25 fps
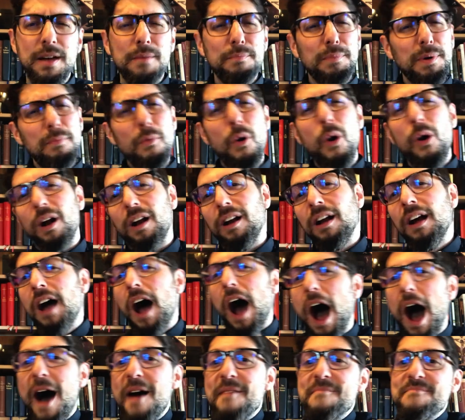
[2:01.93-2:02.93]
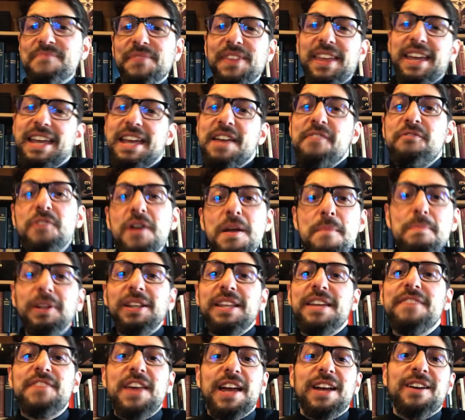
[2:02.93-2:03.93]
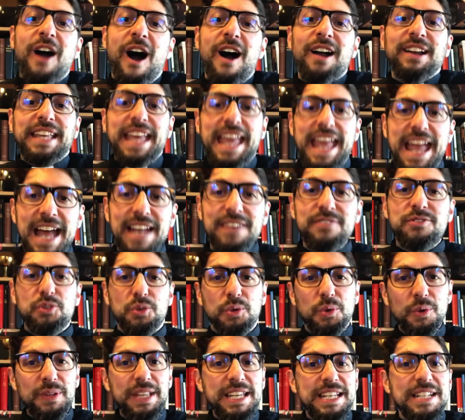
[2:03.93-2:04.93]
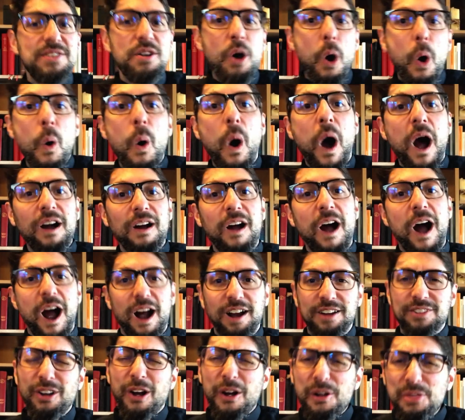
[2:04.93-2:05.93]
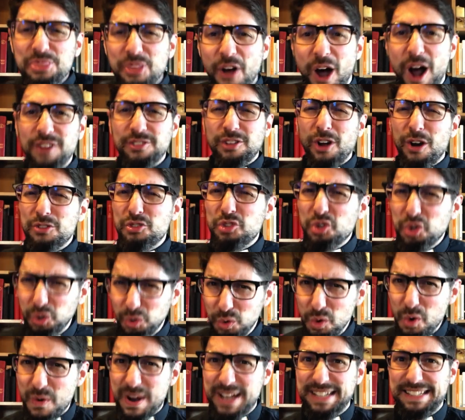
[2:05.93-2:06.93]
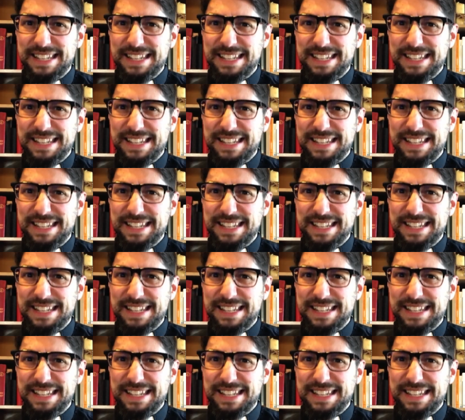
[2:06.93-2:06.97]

But more, um, if we believe that God can truly know our hearts, our thoughts, our true